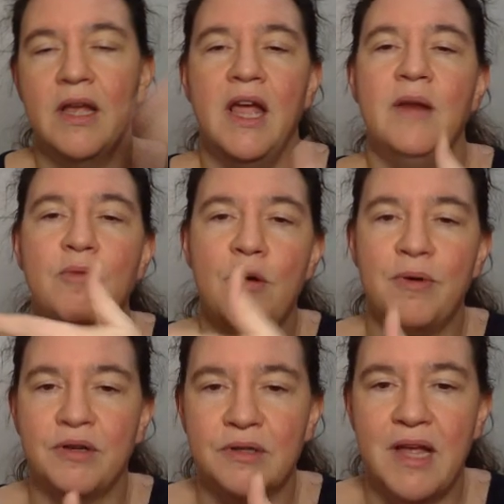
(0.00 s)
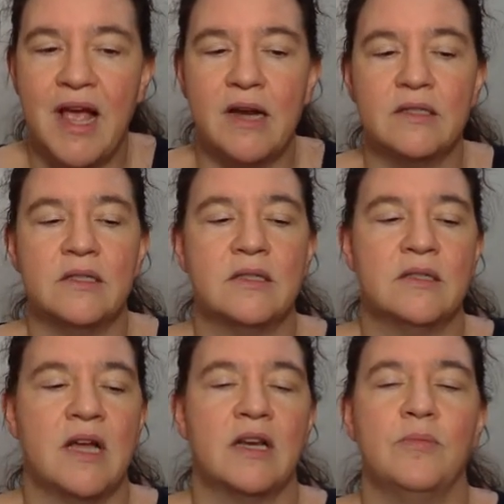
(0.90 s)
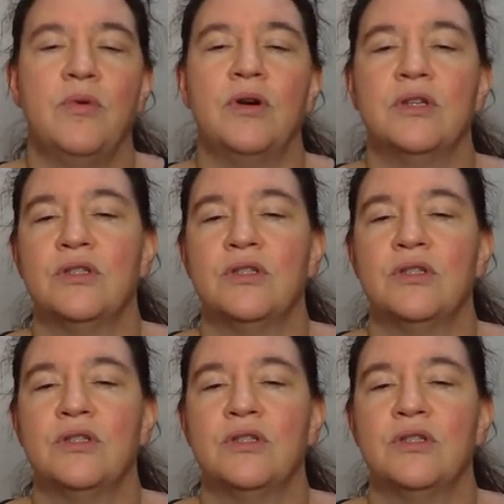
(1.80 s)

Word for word: and Bob on Alice's starting point is